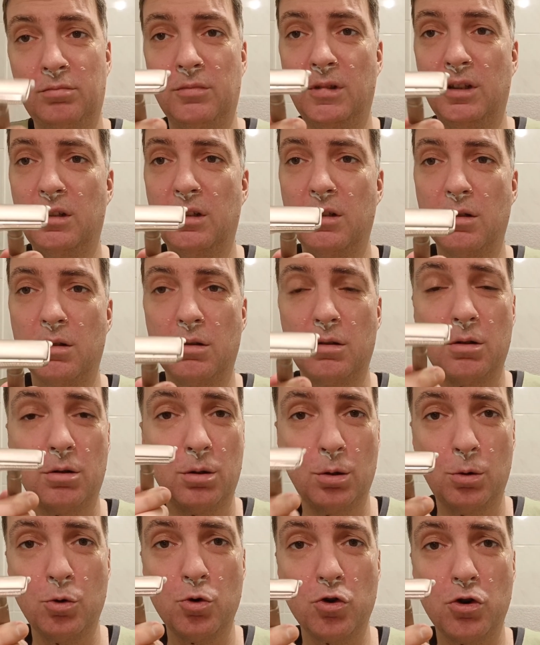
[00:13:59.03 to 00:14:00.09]
it is
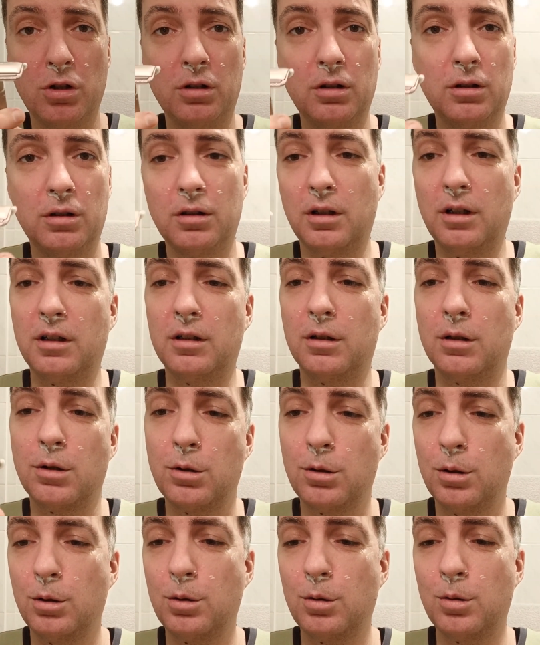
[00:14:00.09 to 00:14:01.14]
so gentle and
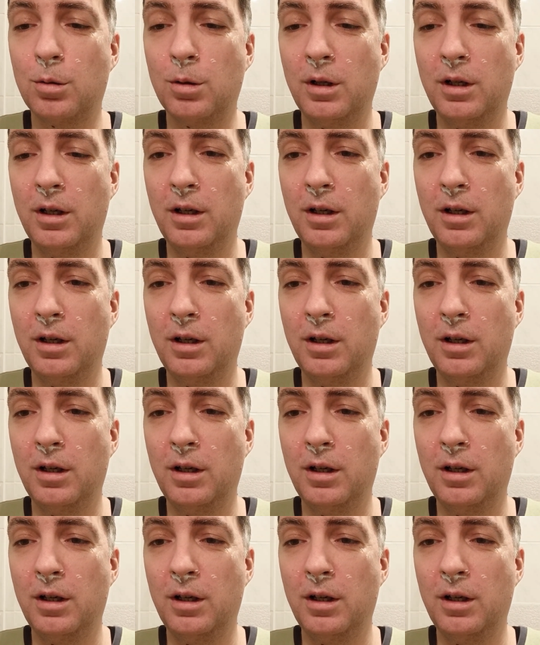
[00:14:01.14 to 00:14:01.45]
so